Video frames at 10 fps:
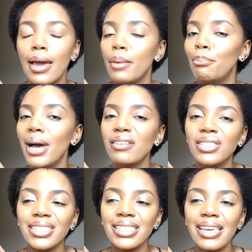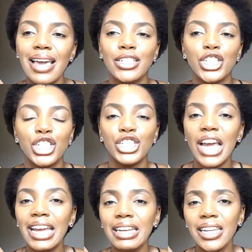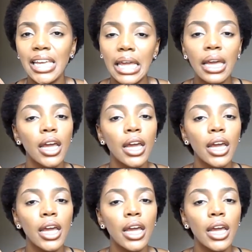and bouncy and just shiny,